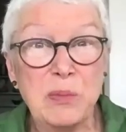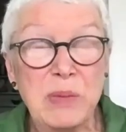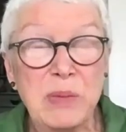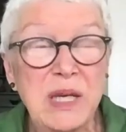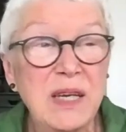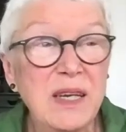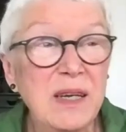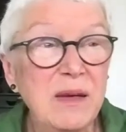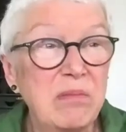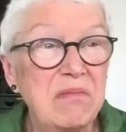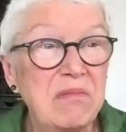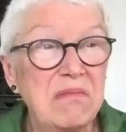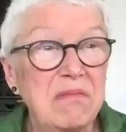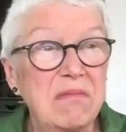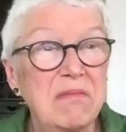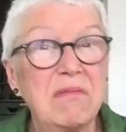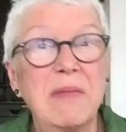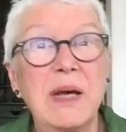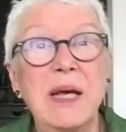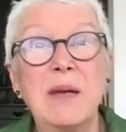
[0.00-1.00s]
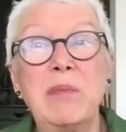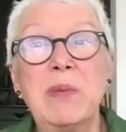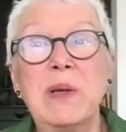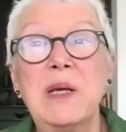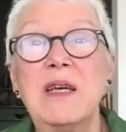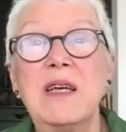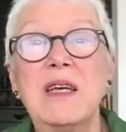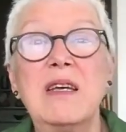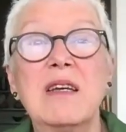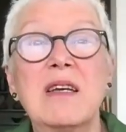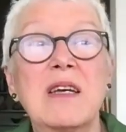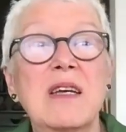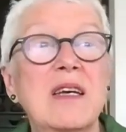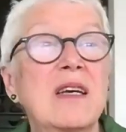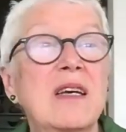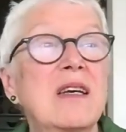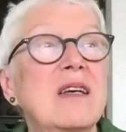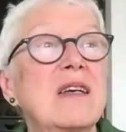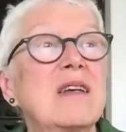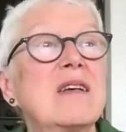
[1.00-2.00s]
me, maybe
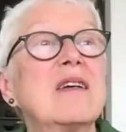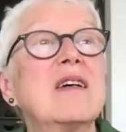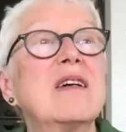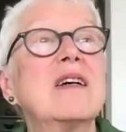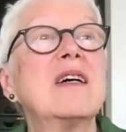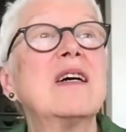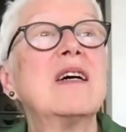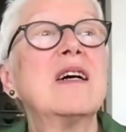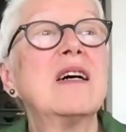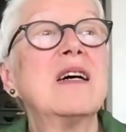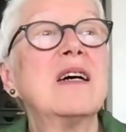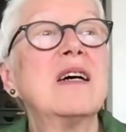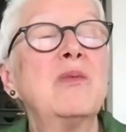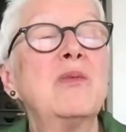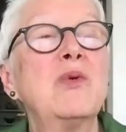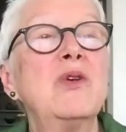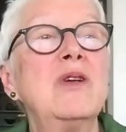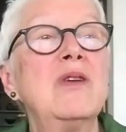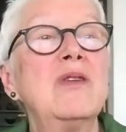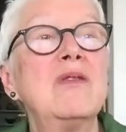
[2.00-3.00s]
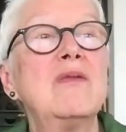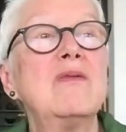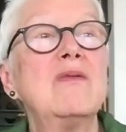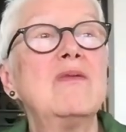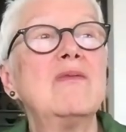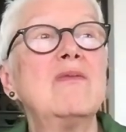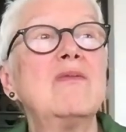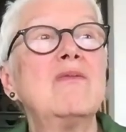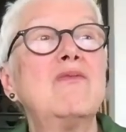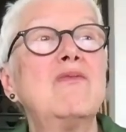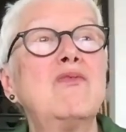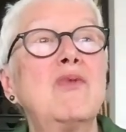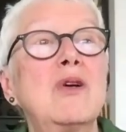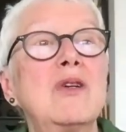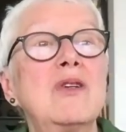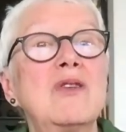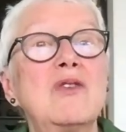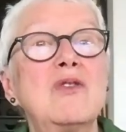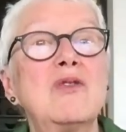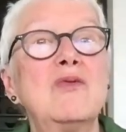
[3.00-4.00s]
I wouldn't
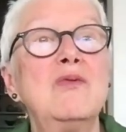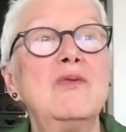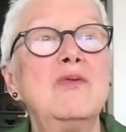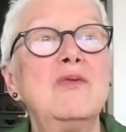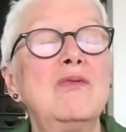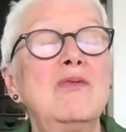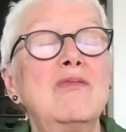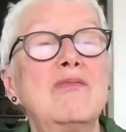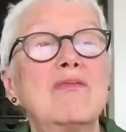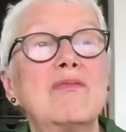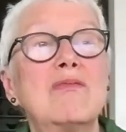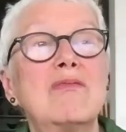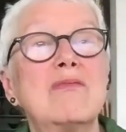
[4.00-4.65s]
want to